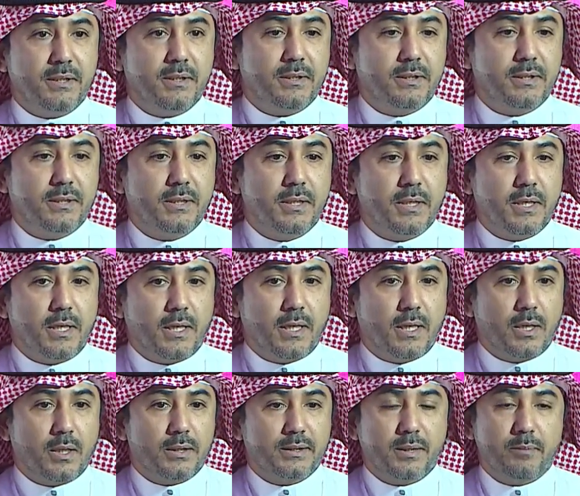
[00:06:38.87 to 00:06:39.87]
something
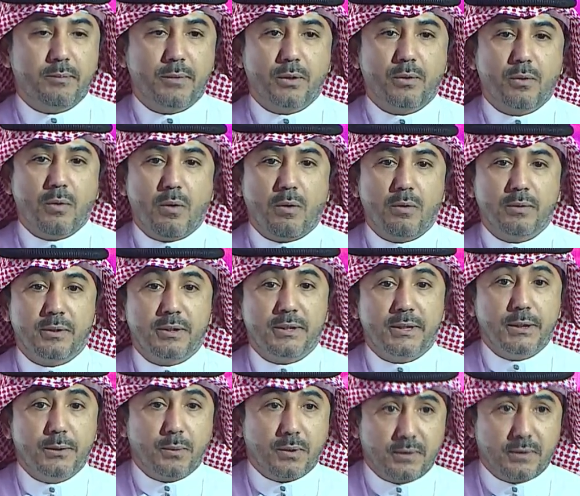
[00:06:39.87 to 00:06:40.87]
called residual risk.
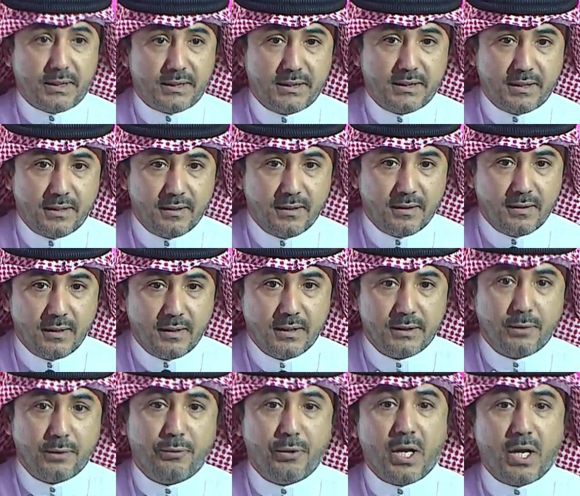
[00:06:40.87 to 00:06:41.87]
So if you have a
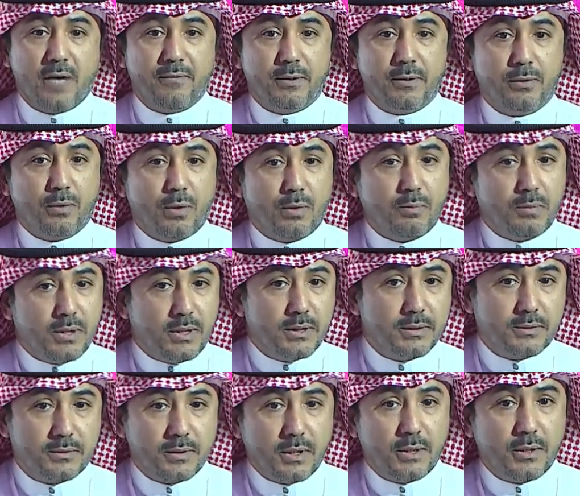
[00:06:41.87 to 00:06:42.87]
normal
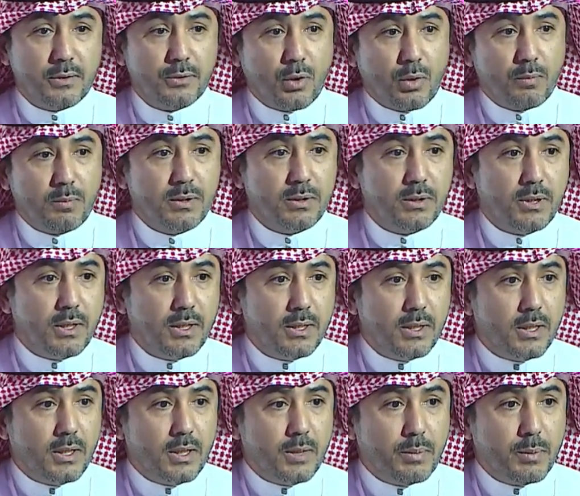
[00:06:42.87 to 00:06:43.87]
lipid
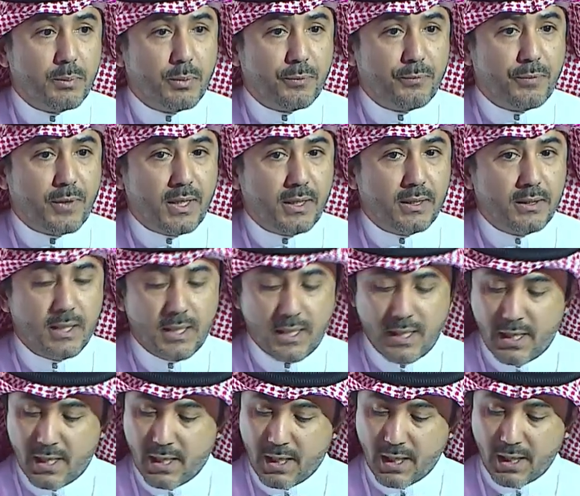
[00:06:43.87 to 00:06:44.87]
profile and this is
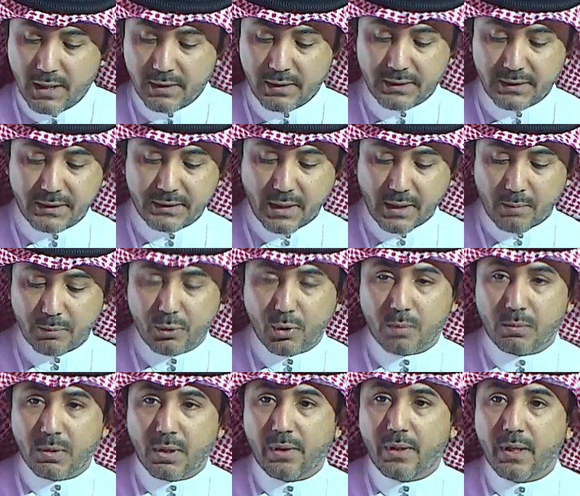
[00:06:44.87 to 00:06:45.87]
abnormal, then you
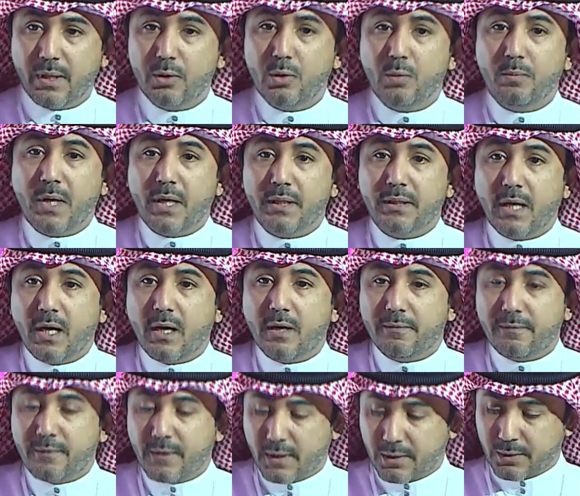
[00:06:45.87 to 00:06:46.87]
might have
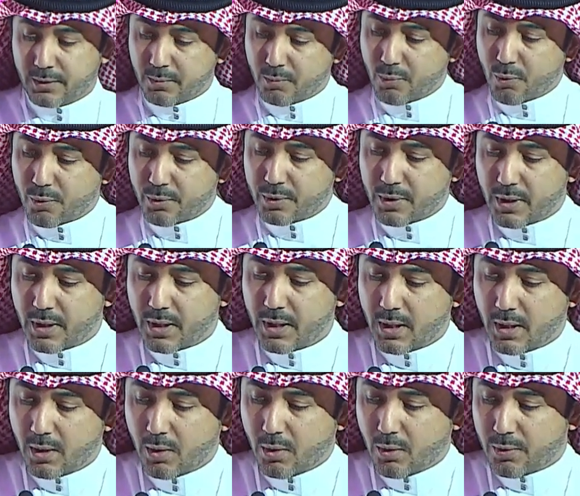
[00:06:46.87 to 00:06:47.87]
more or an
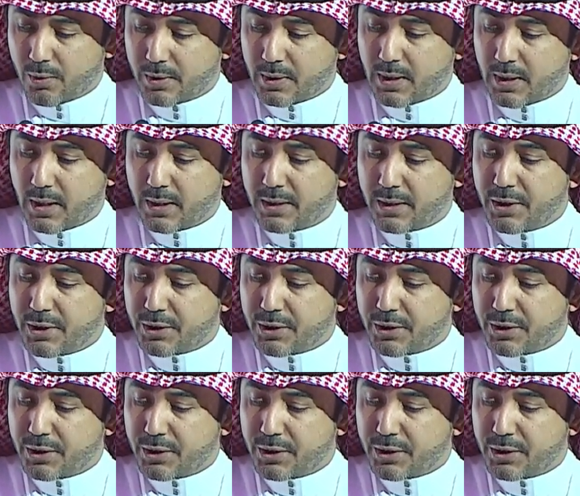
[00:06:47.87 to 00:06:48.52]
additional risk.